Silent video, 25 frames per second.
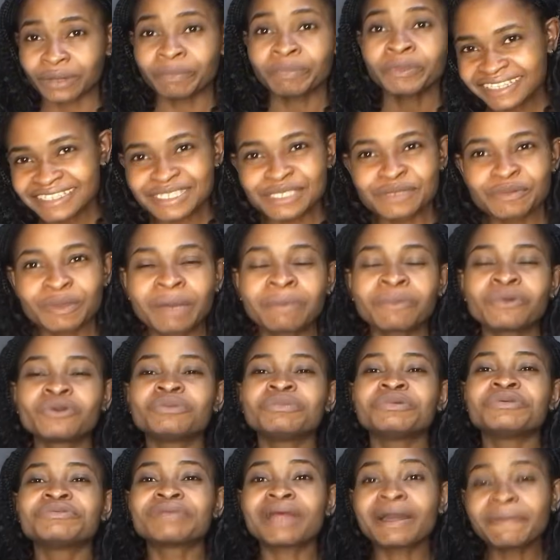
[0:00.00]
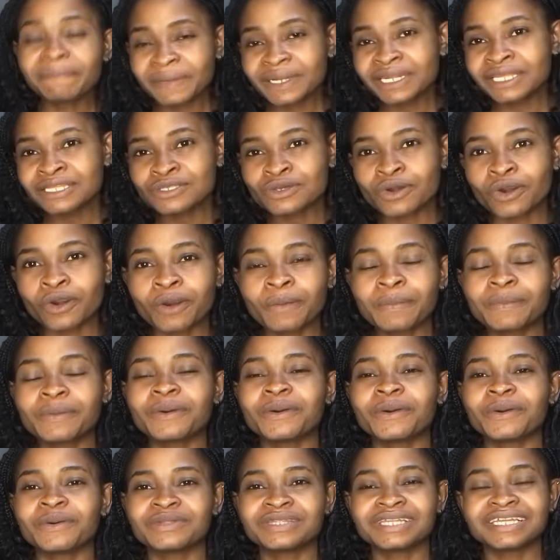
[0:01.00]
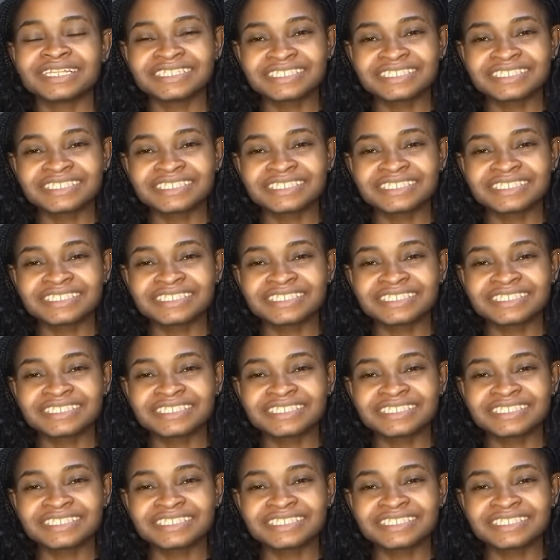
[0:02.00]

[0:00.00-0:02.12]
This is where I'm going to be wrapping it up on